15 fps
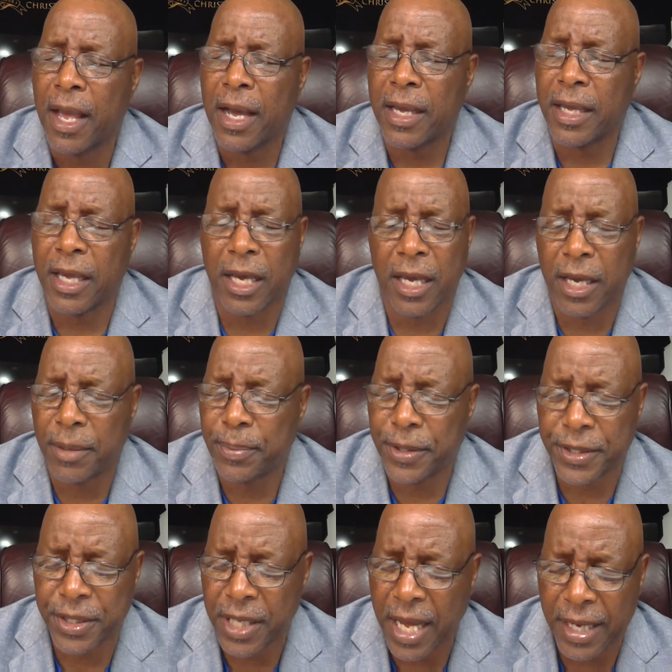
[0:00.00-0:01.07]
Help
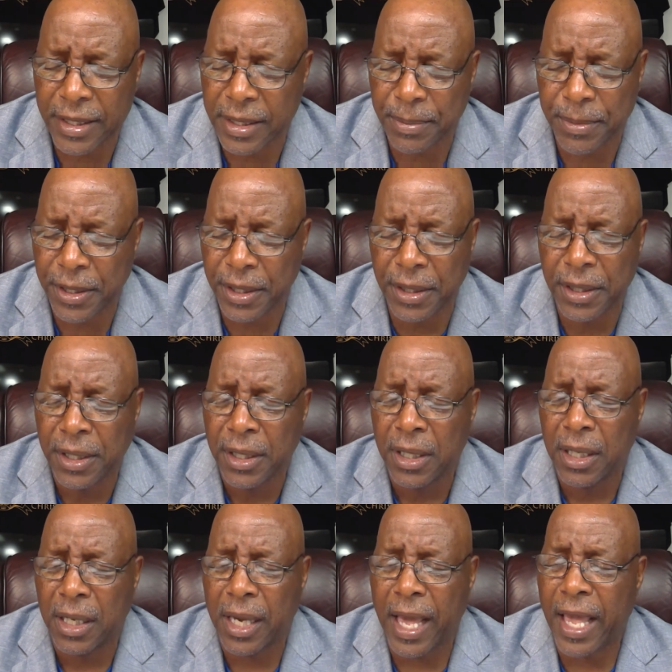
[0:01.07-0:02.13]
us not to be
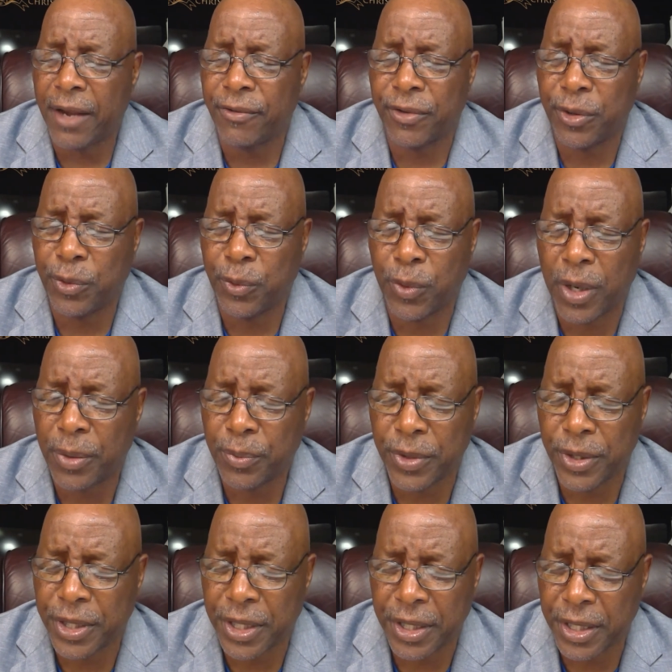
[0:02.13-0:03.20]
angry one
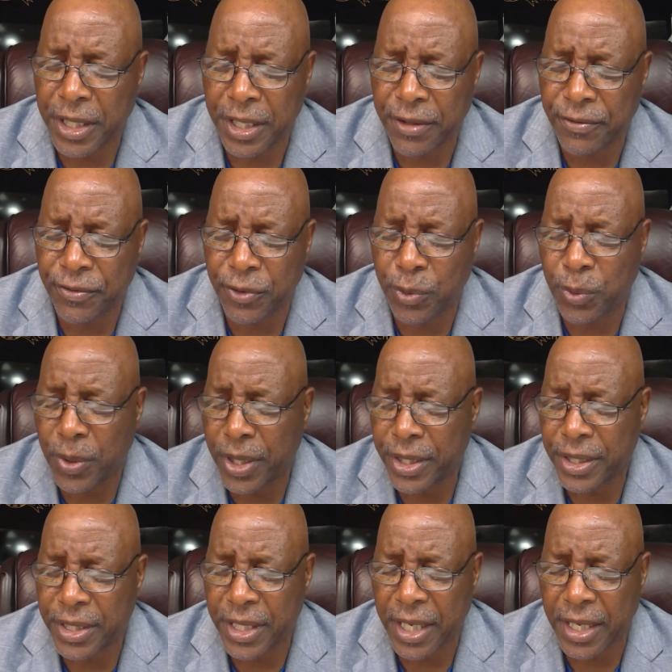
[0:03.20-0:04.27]
with another for
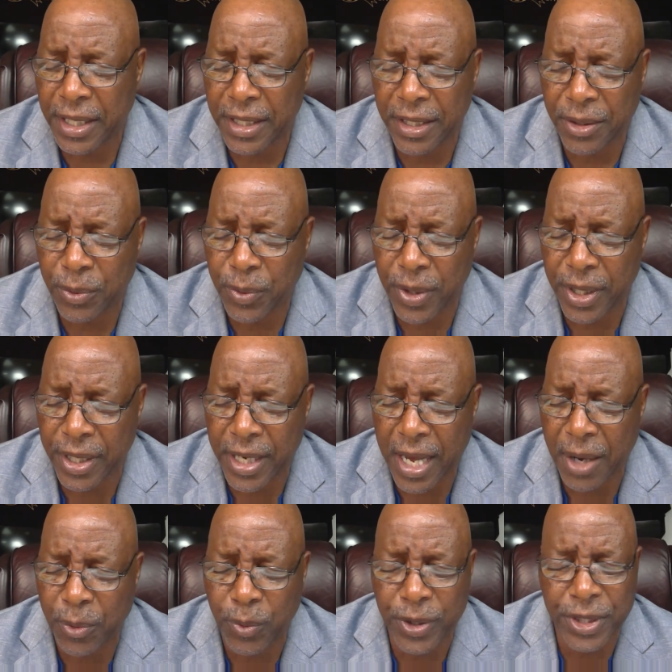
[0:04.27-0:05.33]
one taking it and one
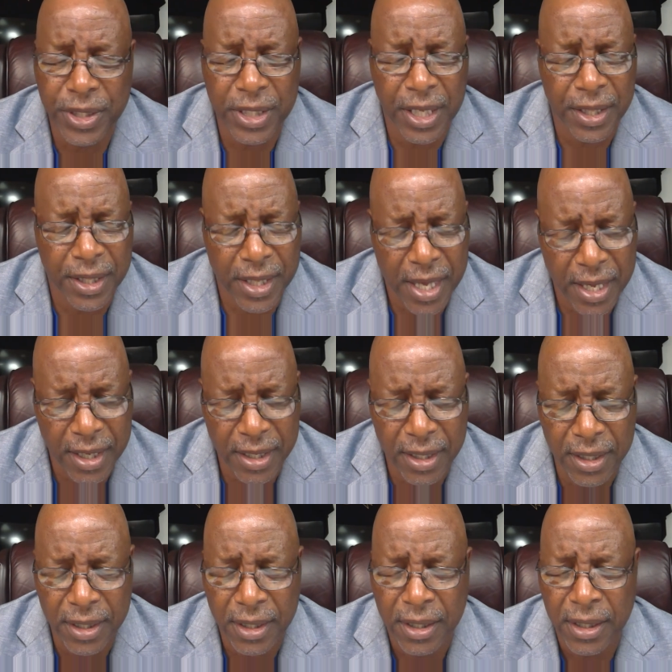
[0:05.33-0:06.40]
not. We say thank
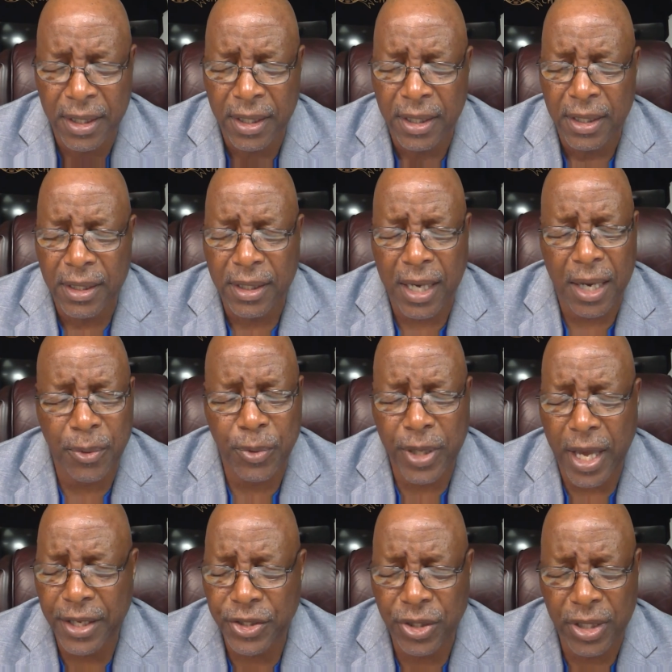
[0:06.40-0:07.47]
you. God, we
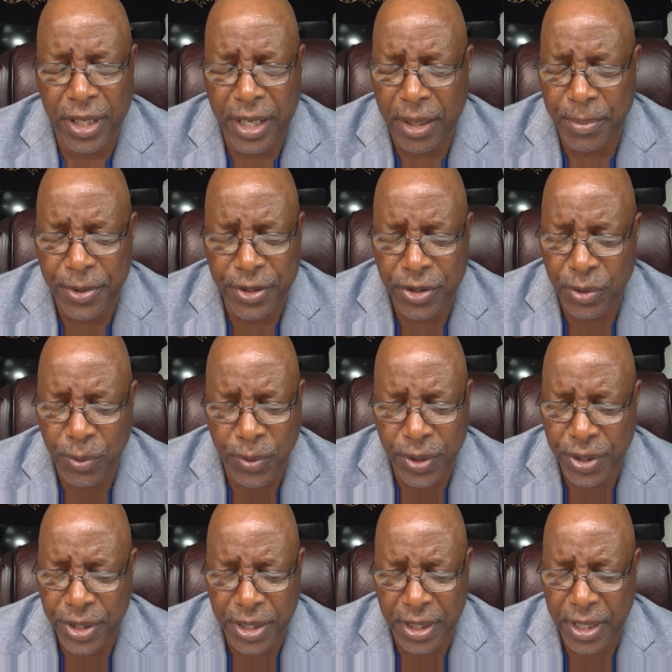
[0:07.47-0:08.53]
ask you to help us to
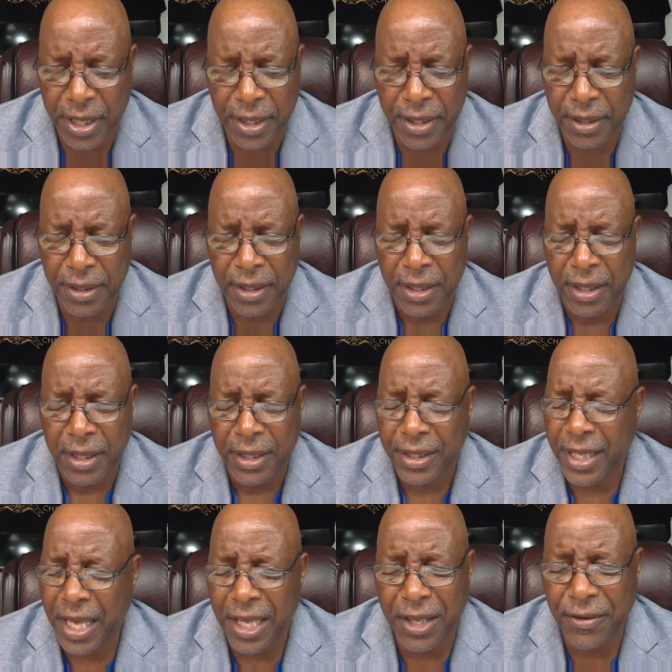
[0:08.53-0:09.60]
work together.
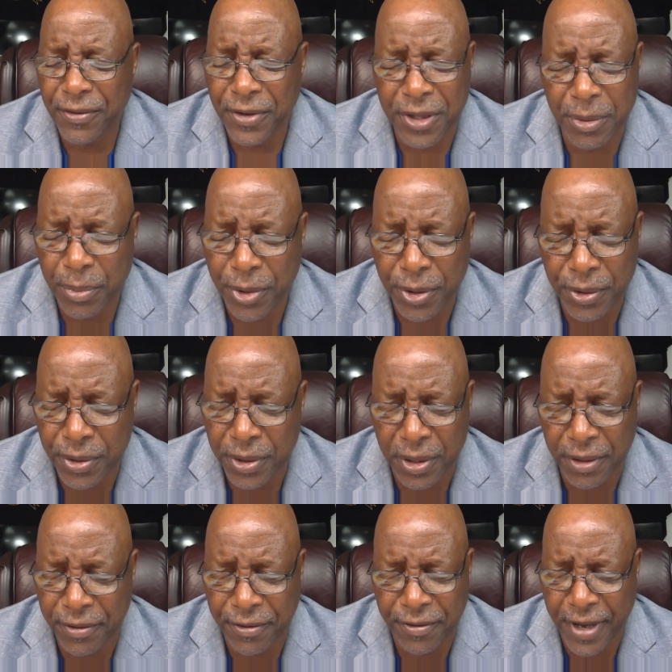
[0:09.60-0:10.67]
Thank you for the miracle
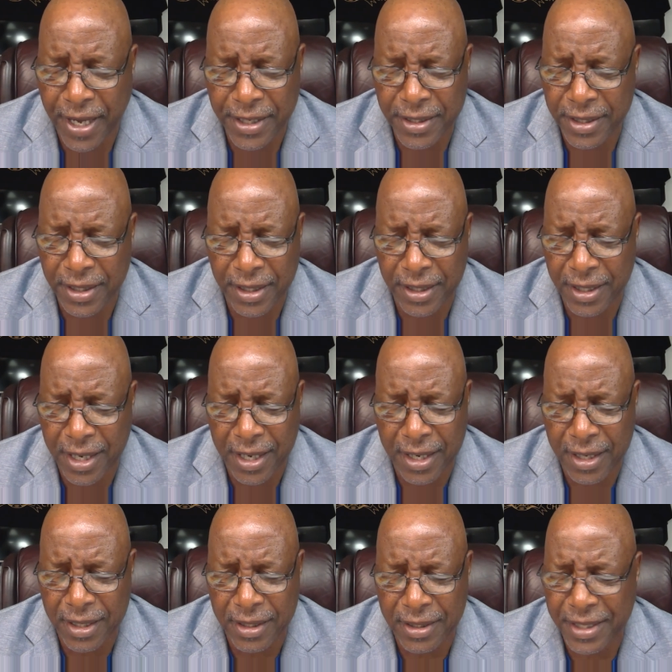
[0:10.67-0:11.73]
of the vaccine,
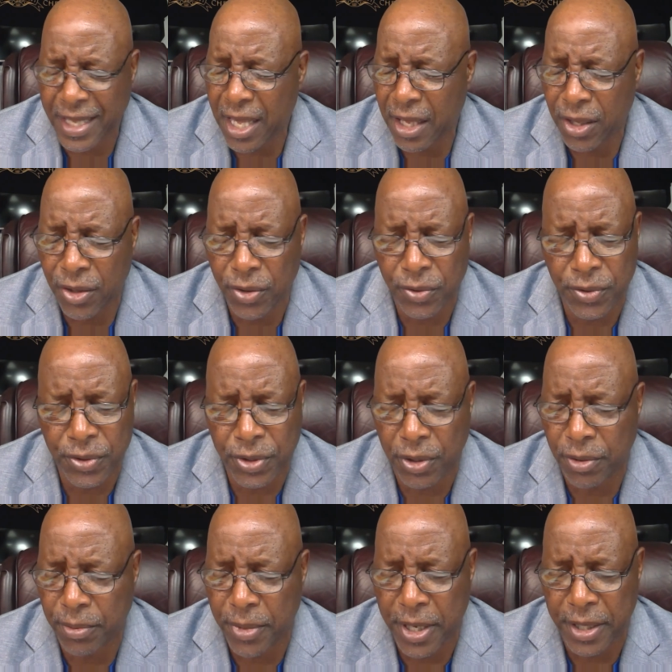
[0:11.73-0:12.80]
God. Thank you so
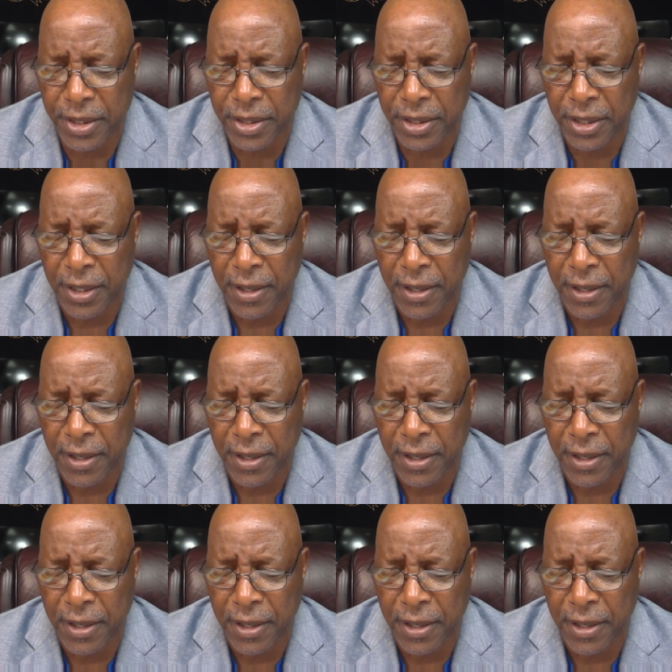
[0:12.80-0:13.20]
much